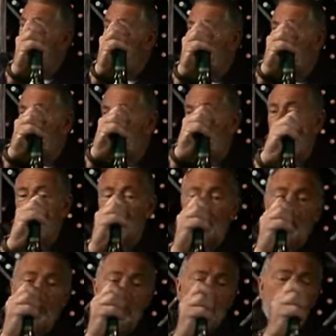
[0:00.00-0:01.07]
Annual
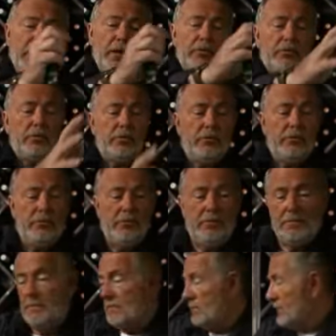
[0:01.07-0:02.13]
per capita
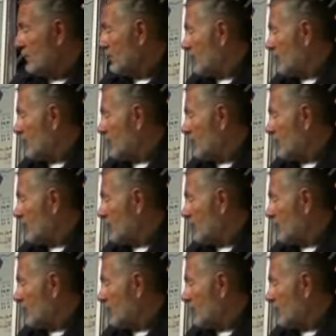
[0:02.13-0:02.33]
consumption in our